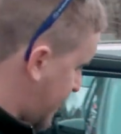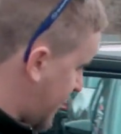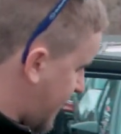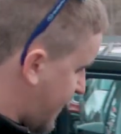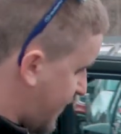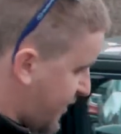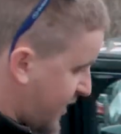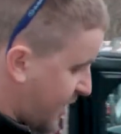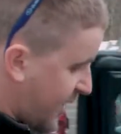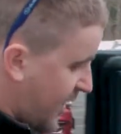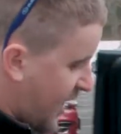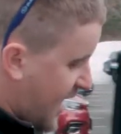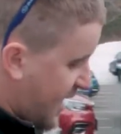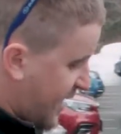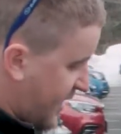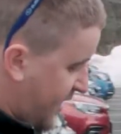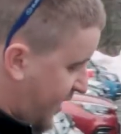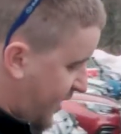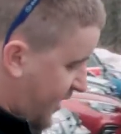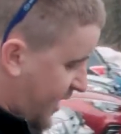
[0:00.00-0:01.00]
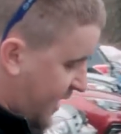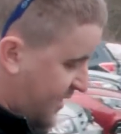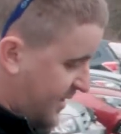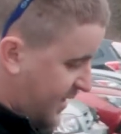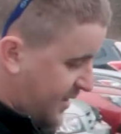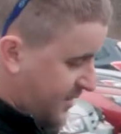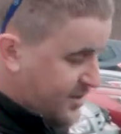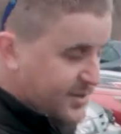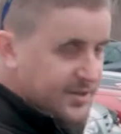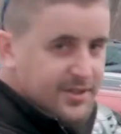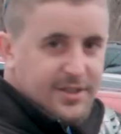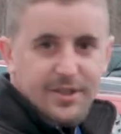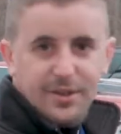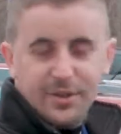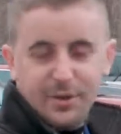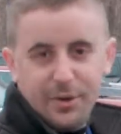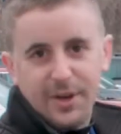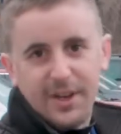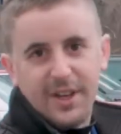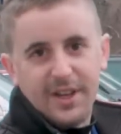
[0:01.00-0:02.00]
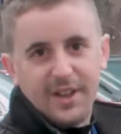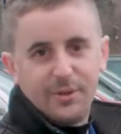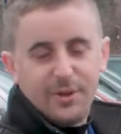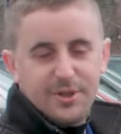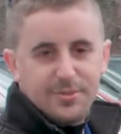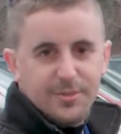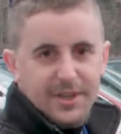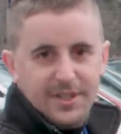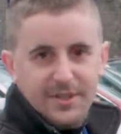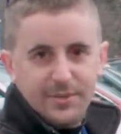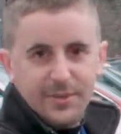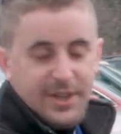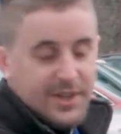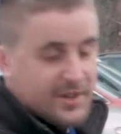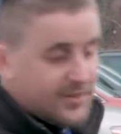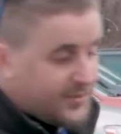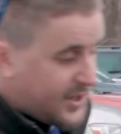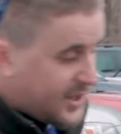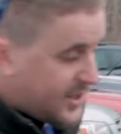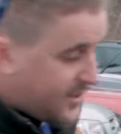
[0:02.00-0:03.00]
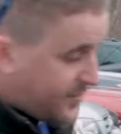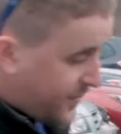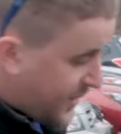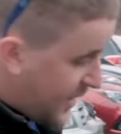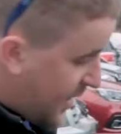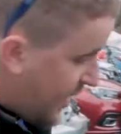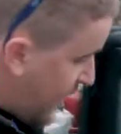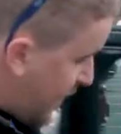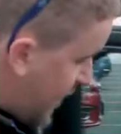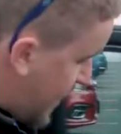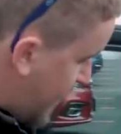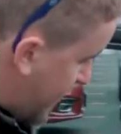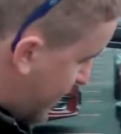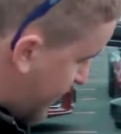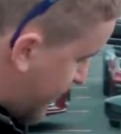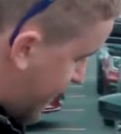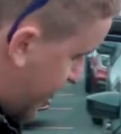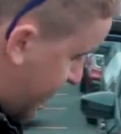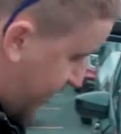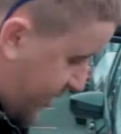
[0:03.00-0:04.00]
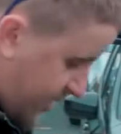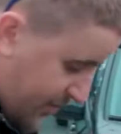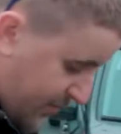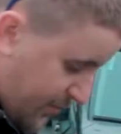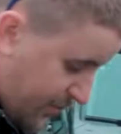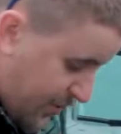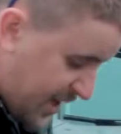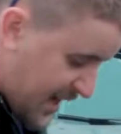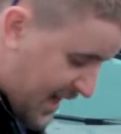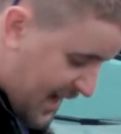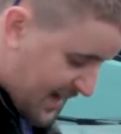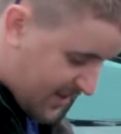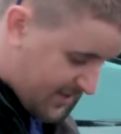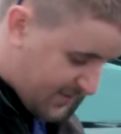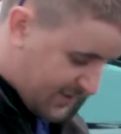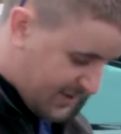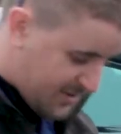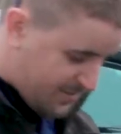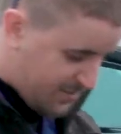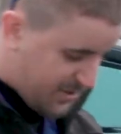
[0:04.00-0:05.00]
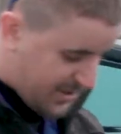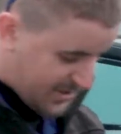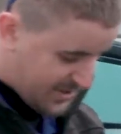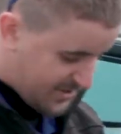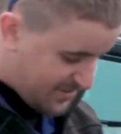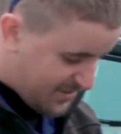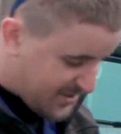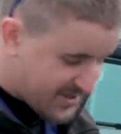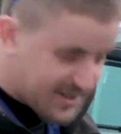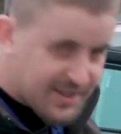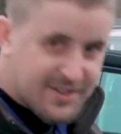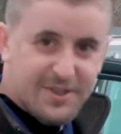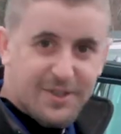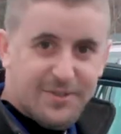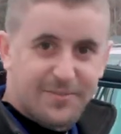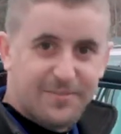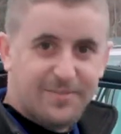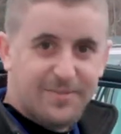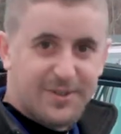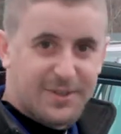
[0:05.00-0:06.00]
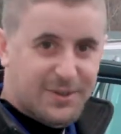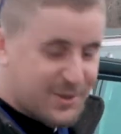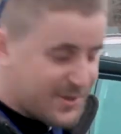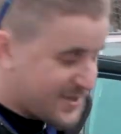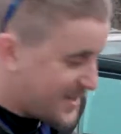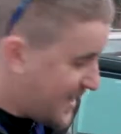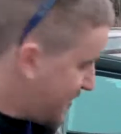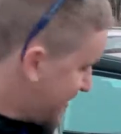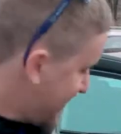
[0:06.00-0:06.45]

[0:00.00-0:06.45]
have the lock and unlock sensors and the door handle, which makes it really convenient. So to reactivate the proximity sensor, you do the same